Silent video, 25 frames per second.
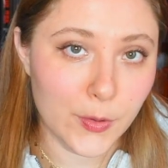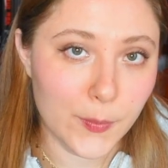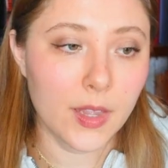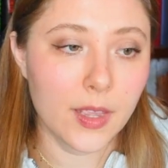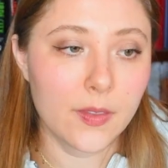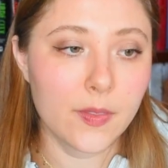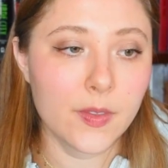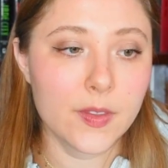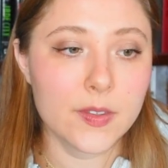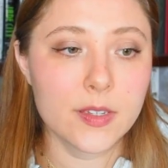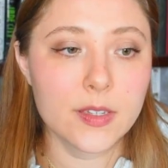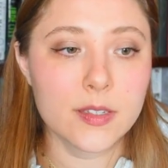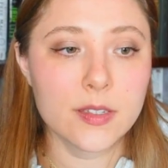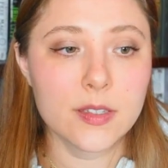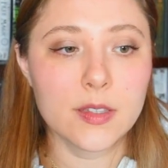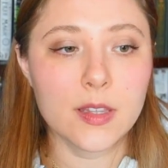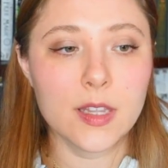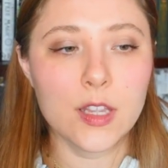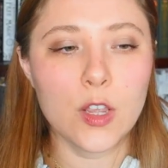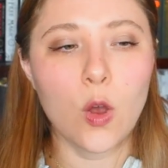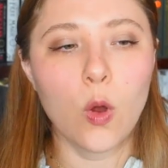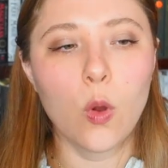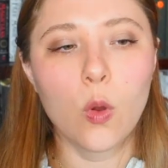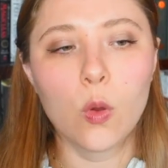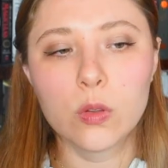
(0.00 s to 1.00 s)
And this isn't
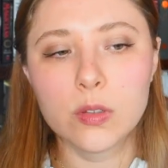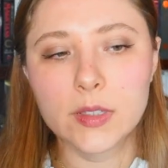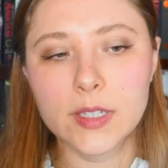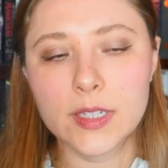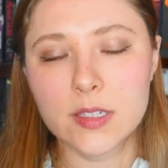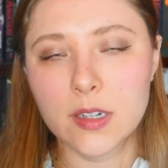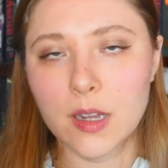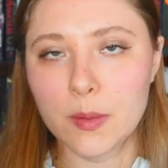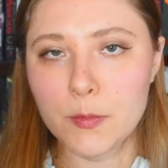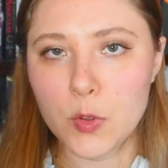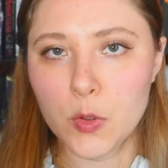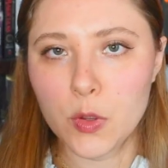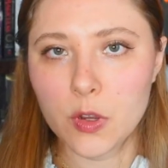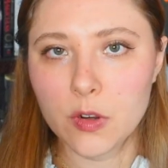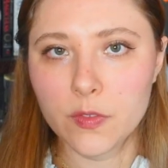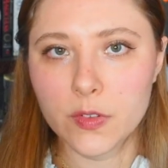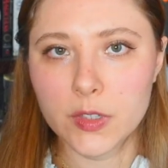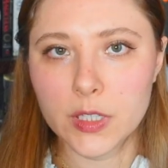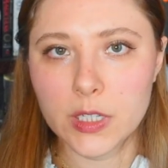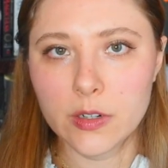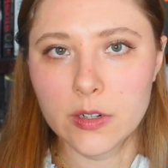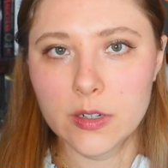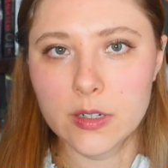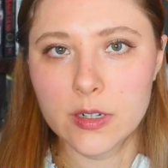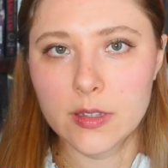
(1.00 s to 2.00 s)
the only time you hear
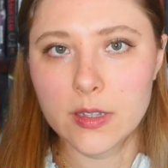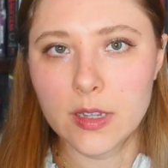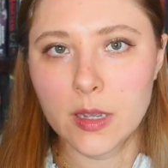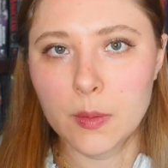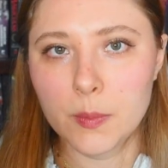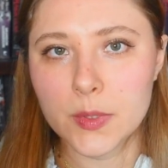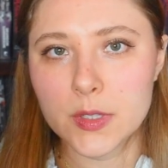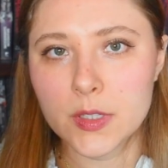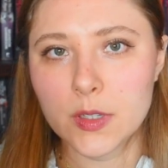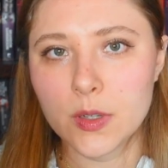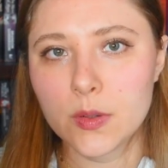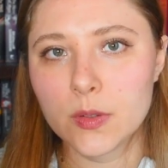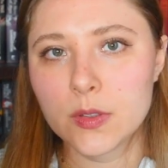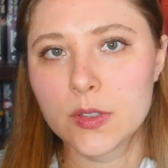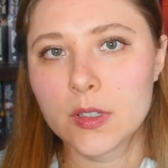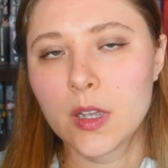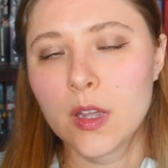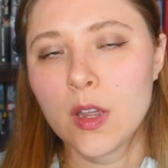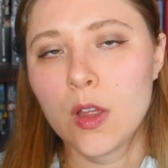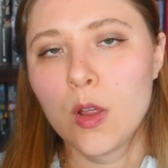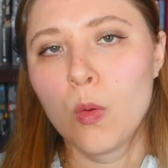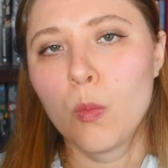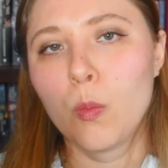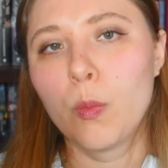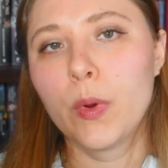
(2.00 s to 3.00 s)
Valyrian in the episodes,
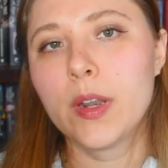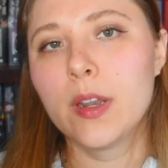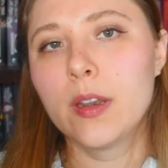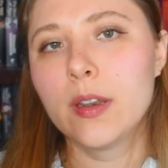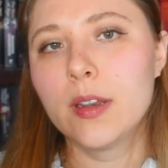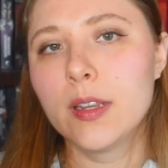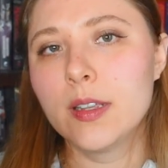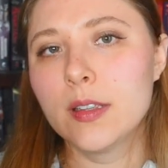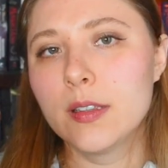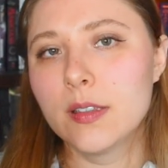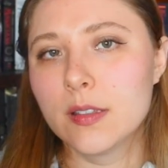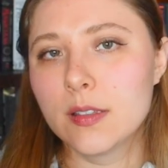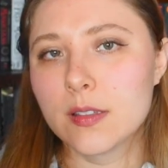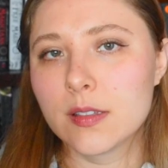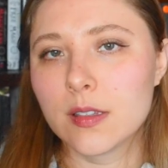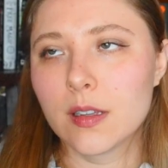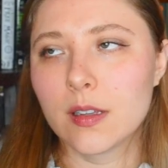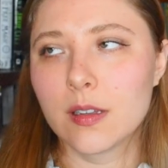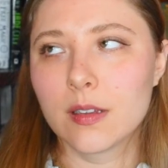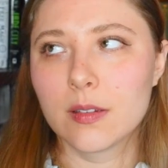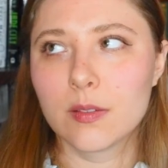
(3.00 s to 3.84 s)
but it is